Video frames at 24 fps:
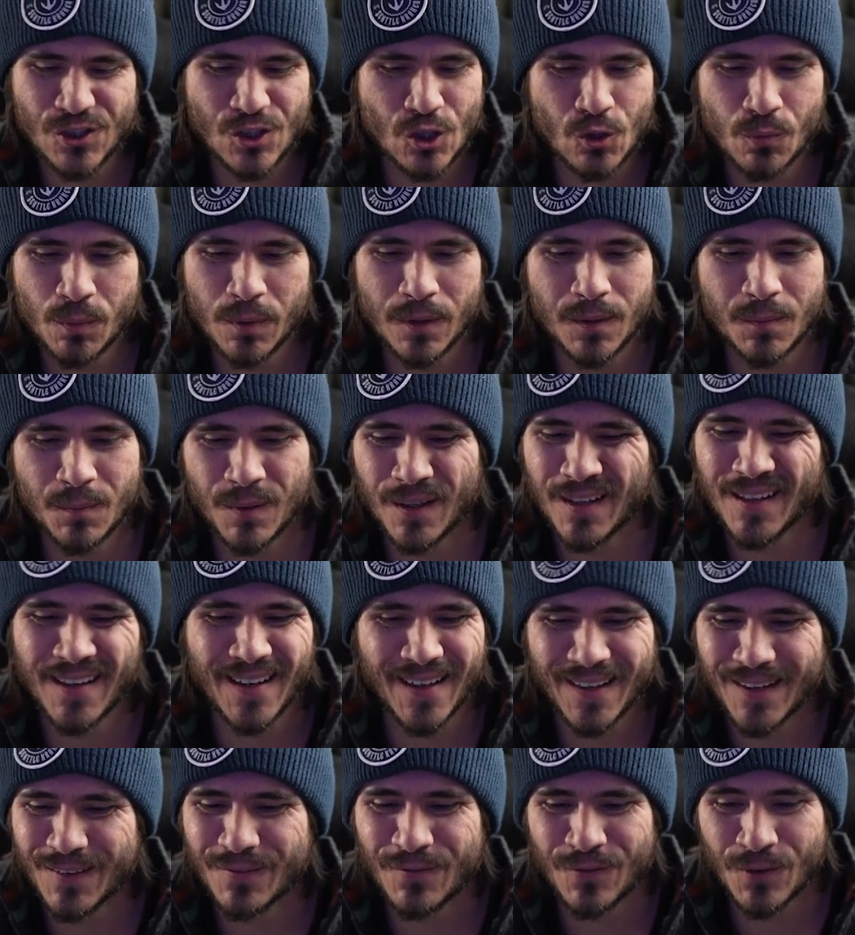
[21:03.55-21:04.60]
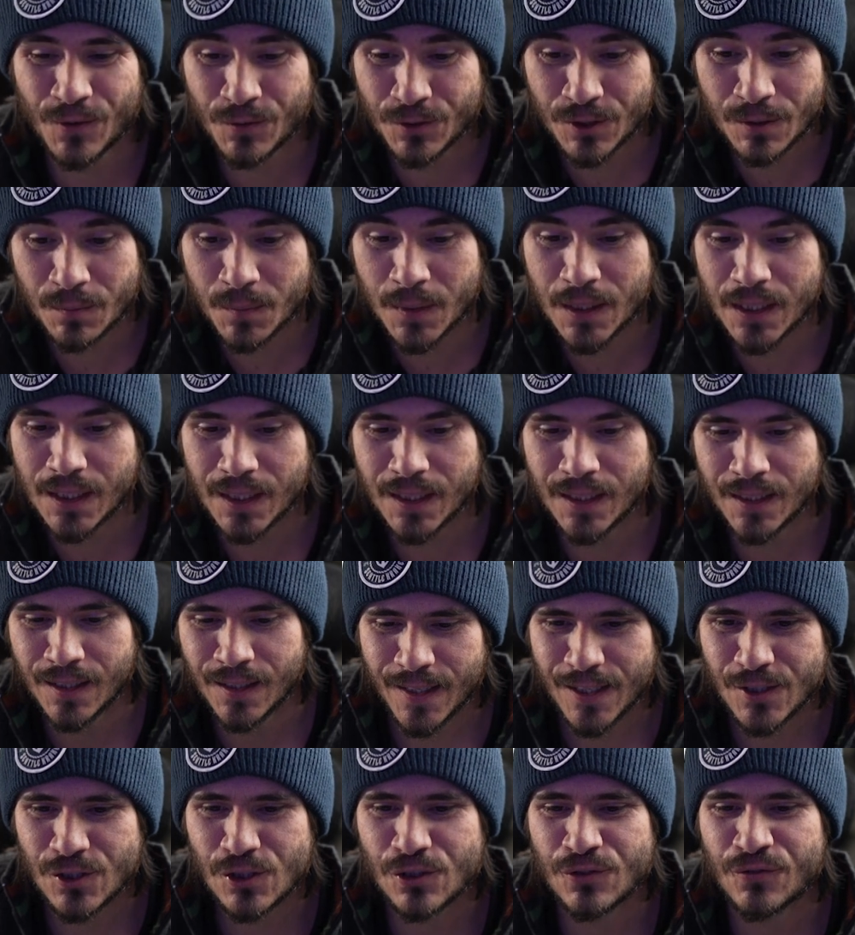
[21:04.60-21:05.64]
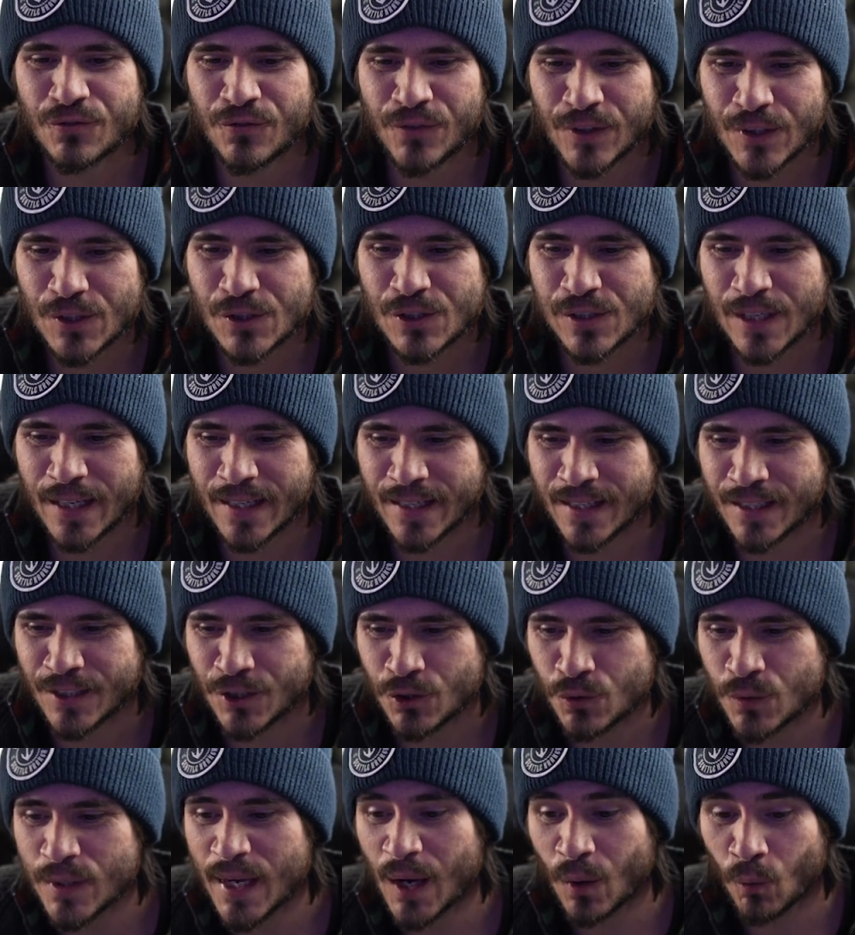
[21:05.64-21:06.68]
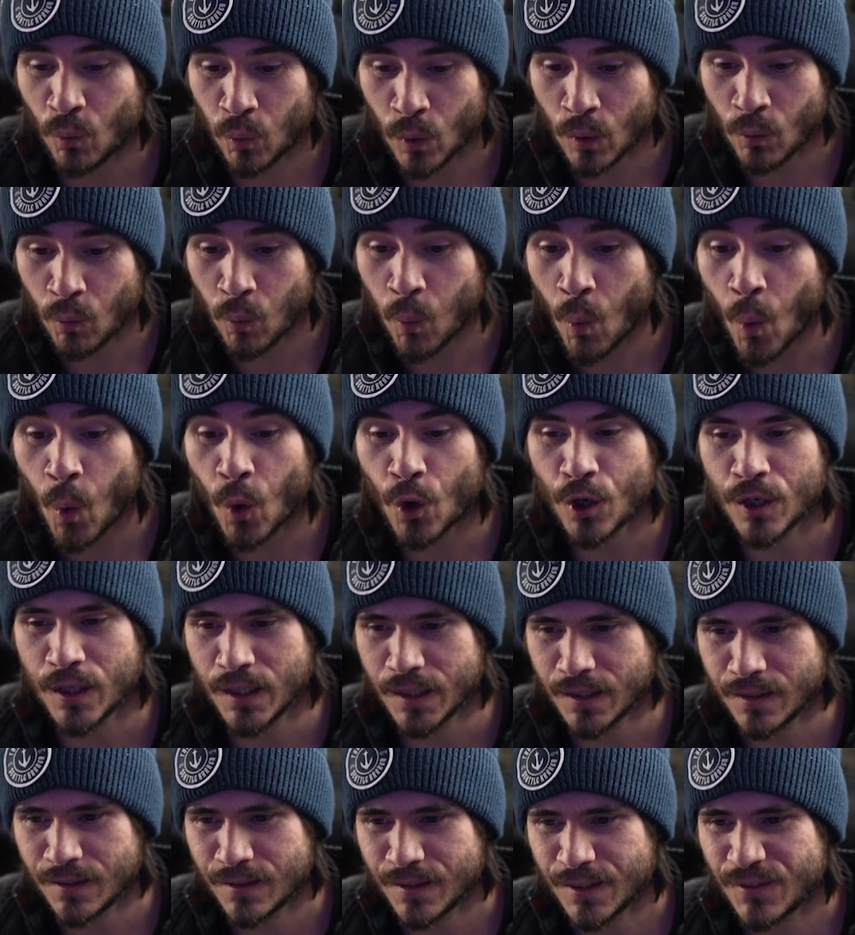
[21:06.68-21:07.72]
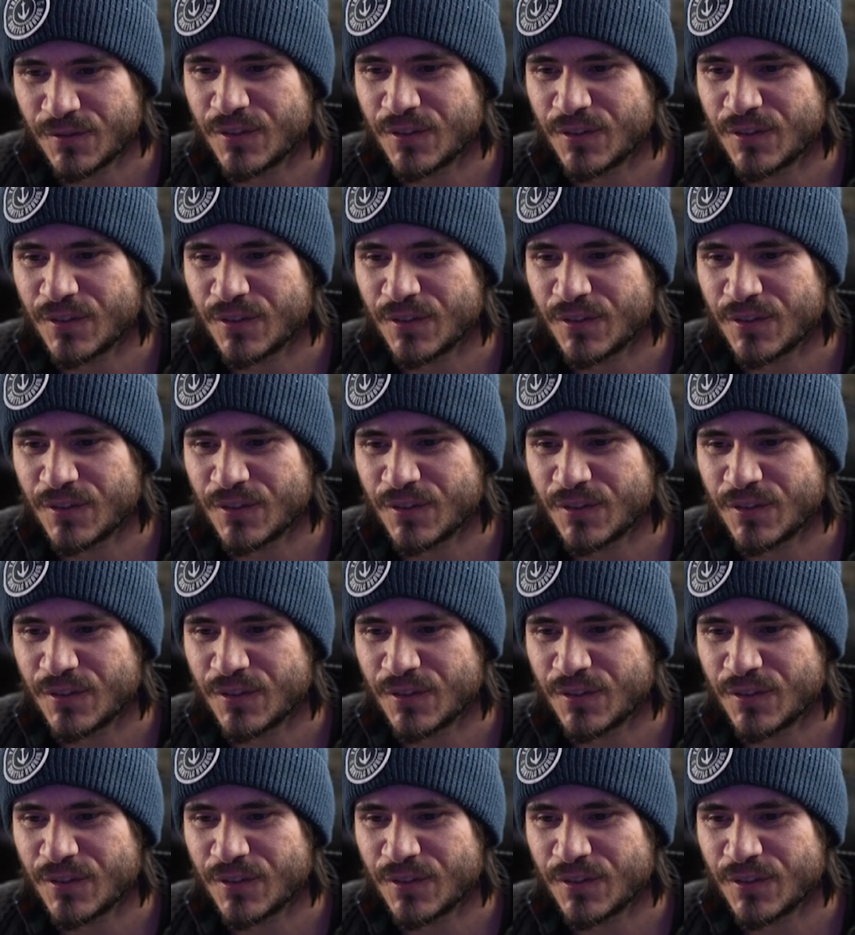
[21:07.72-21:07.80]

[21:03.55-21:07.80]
stupid, but to me, it just feels like you get rewarded.